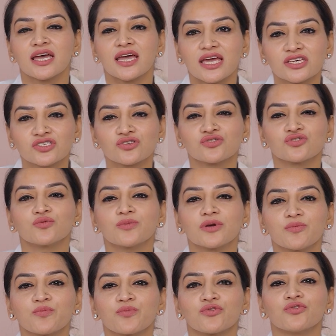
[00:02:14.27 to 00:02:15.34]
exosomes
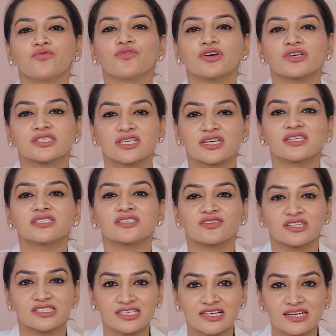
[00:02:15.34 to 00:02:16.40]
improve your skin's
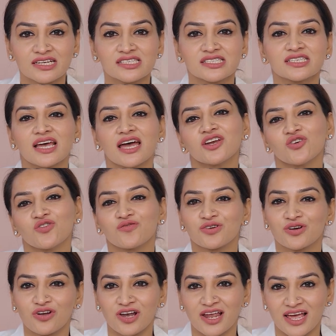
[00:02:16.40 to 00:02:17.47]
resilience and
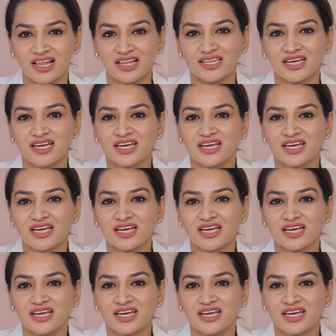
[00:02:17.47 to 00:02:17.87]
overall health.